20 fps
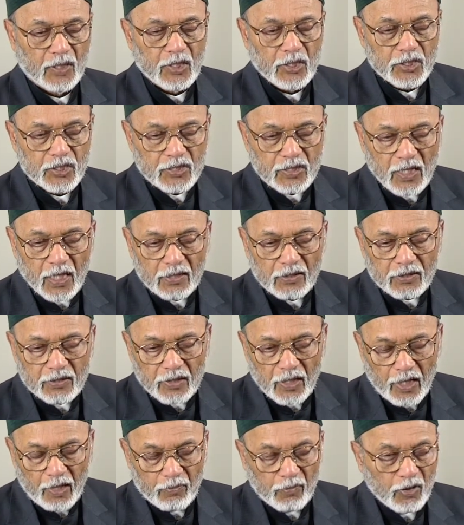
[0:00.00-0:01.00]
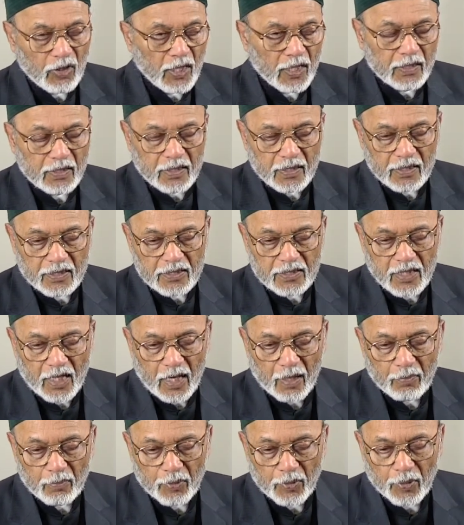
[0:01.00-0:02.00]
sought to emulate their
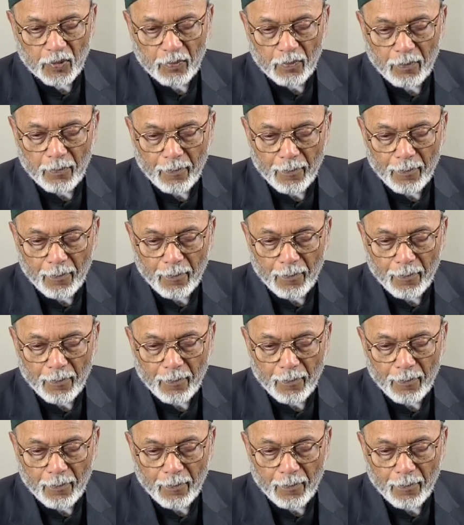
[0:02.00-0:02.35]
example.